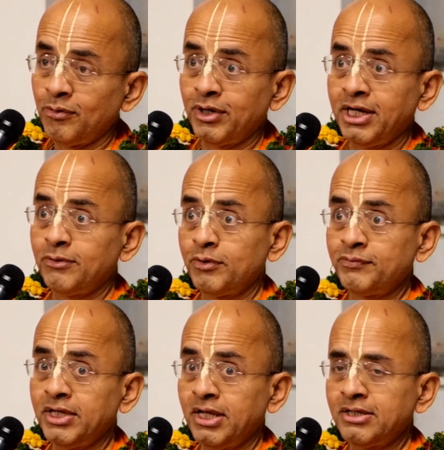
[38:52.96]
One day
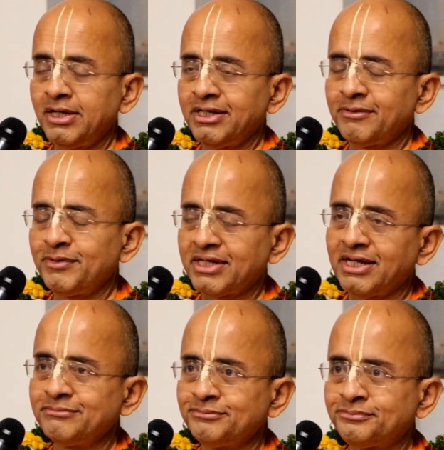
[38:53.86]
one very elderly couple
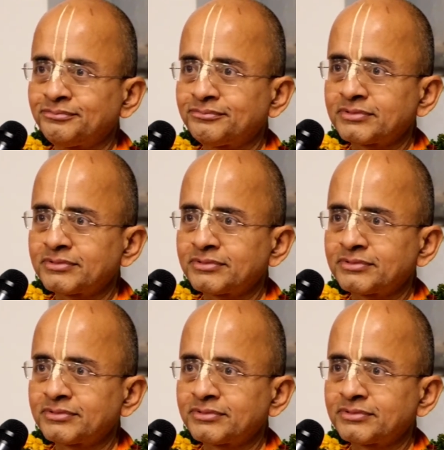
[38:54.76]
came.